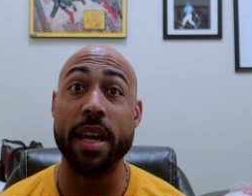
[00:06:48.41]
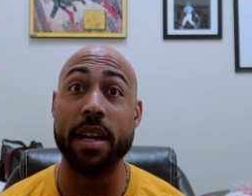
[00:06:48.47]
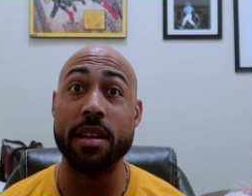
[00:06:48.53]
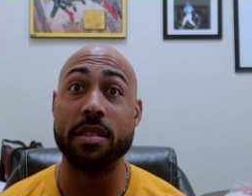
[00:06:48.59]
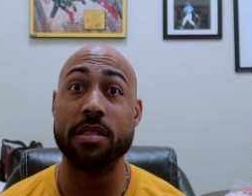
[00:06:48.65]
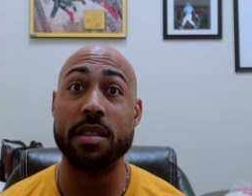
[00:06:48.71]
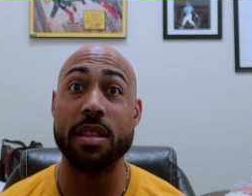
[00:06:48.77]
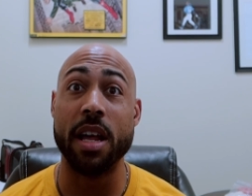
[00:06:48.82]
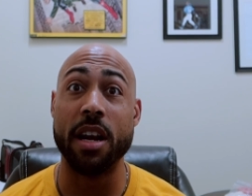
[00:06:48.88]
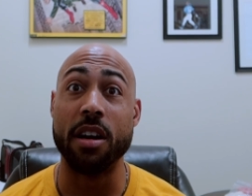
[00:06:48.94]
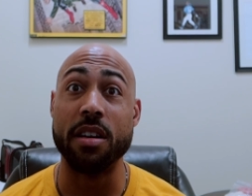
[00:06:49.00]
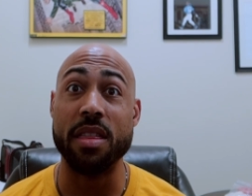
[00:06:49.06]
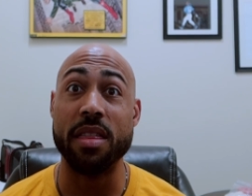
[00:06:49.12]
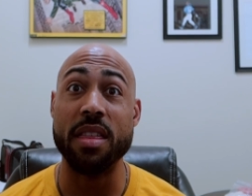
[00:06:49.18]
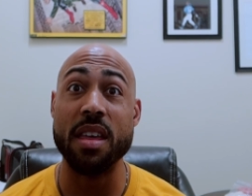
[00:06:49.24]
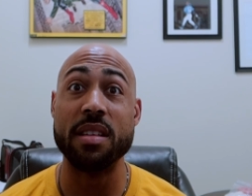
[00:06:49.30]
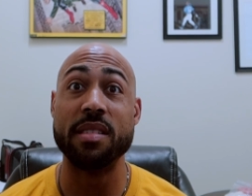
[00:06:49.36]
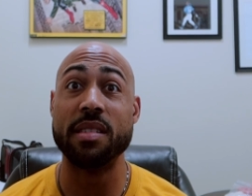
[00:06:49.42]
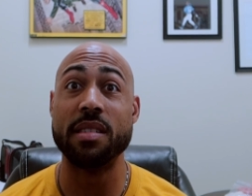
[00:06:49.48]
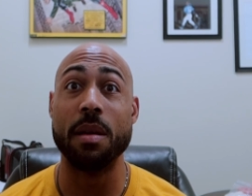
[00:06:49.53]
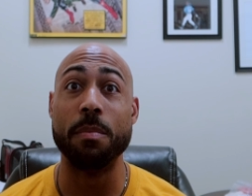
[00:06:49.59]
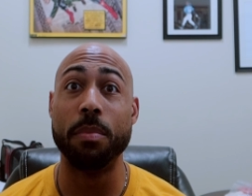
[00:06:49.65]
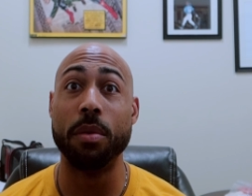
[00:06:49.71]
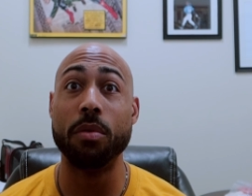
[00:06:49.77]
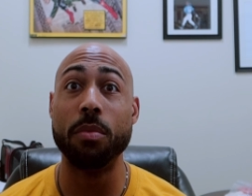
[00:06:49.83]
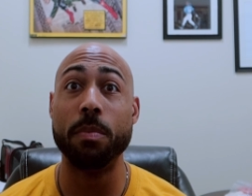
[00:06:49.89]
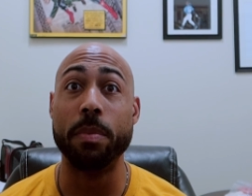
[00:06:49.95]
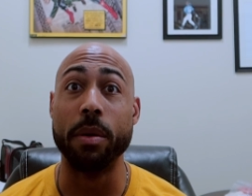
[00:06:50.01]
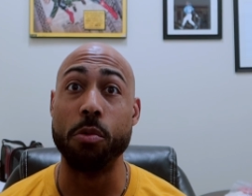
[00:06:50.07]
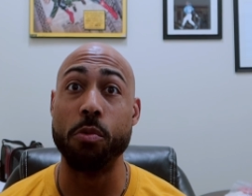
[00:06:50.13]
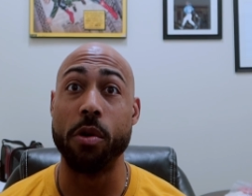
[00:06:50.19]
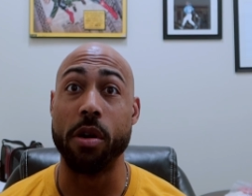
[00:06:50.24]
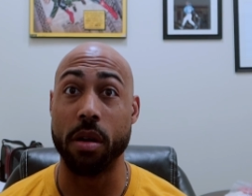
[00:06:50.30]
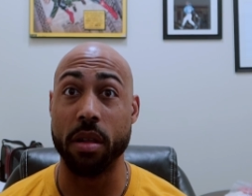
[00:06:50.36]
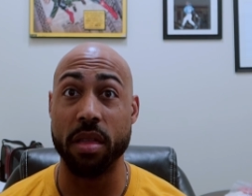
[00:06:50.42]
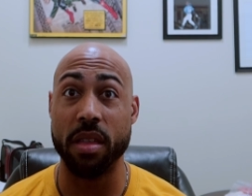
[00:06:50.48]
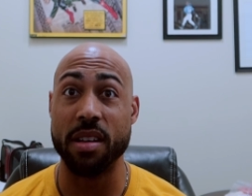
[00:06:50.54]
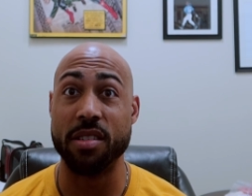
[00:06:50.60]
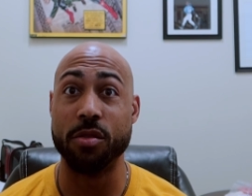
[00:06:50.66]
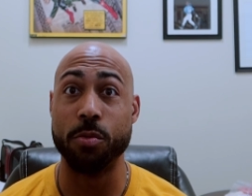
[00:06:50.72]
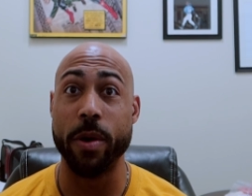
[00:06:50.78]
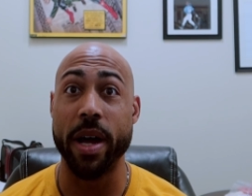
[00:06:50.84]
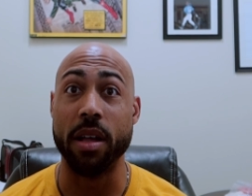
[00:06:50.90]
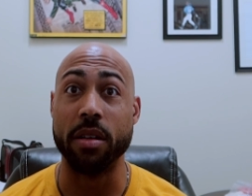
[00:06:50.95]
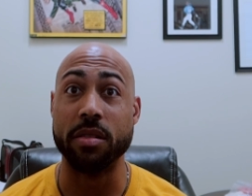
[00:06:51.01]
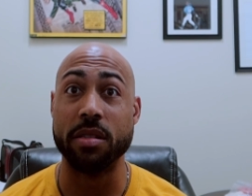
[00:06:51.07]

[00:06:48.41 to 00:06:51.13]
aids that are this simple but work this well.